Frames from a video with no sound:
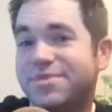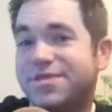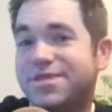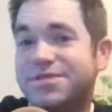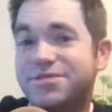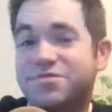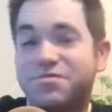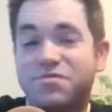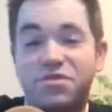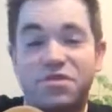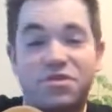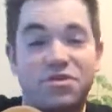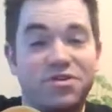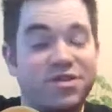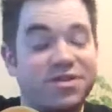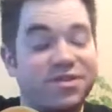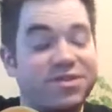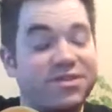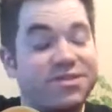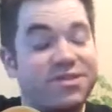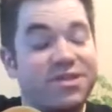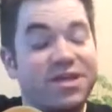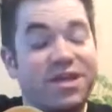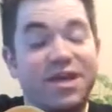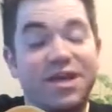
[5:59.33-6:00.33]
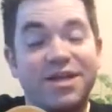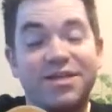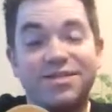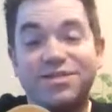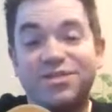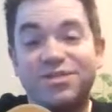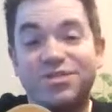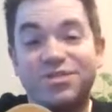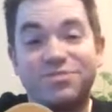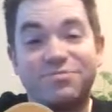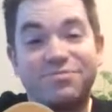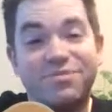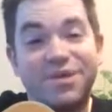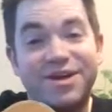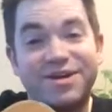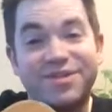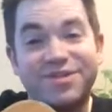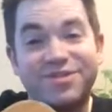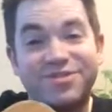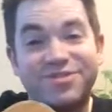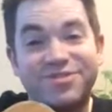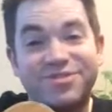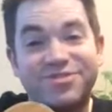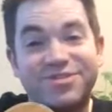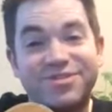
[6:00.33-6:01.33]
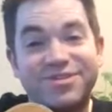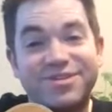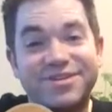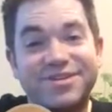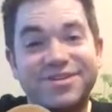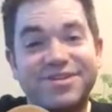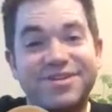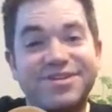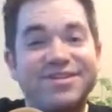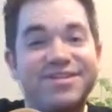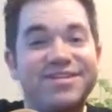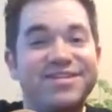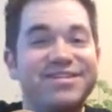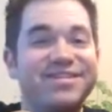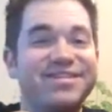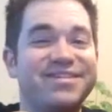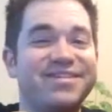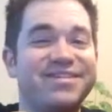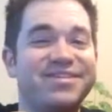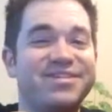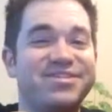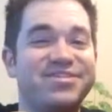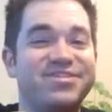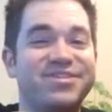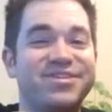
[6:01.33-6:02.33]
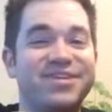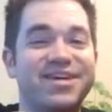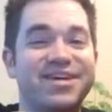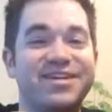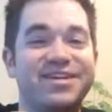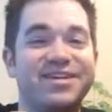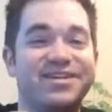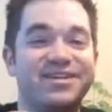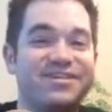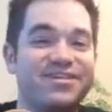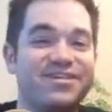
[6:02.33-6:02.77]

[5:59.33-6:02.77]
that's a very sad G minor chord. You get a